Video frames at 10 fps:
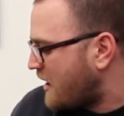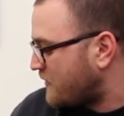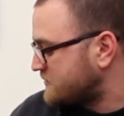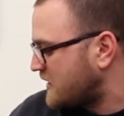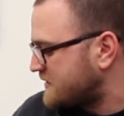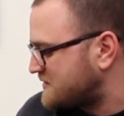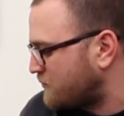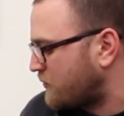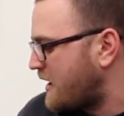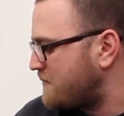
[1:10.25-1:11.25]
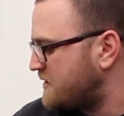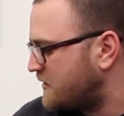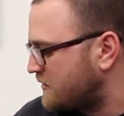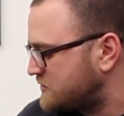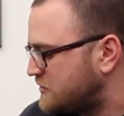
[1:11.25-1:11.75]
I've also got some RAM
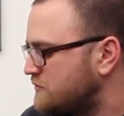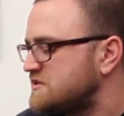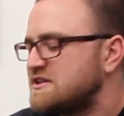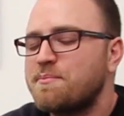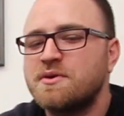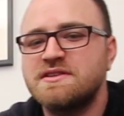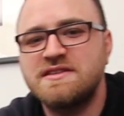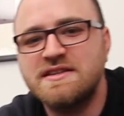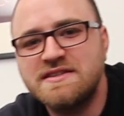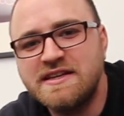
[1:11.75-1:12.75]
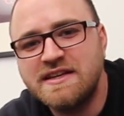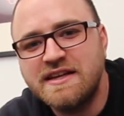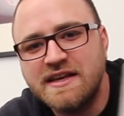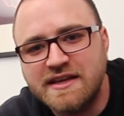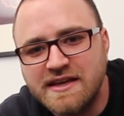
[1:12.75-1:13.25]
here, two separate sixteen
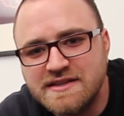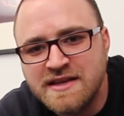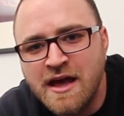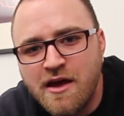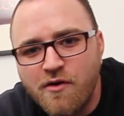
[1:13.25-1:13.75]
gig kits.